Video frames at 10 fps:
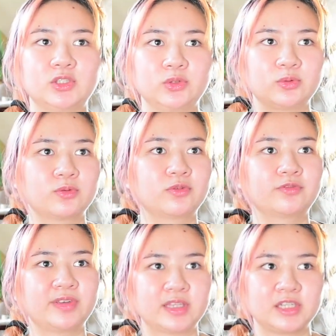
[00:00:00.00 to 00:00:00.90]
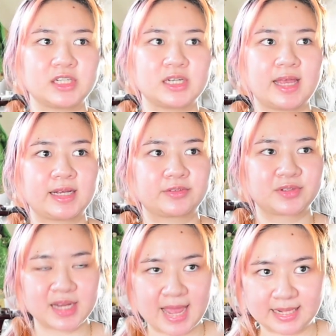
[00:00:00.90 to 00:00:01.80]
to finish like
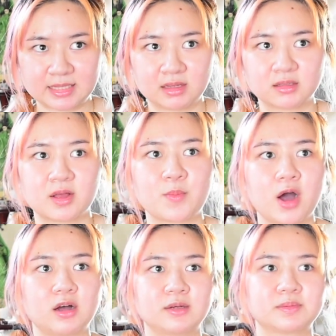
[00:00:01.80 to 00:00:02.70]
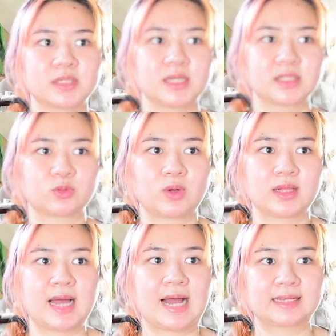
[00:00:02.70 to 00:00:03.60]
re-editing the mock-ups as
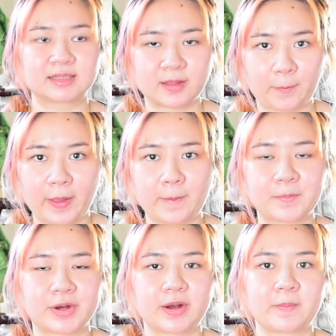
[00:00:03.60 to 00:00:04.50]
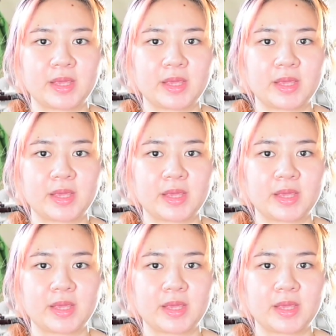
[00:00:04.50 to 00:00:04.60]
well as the paper,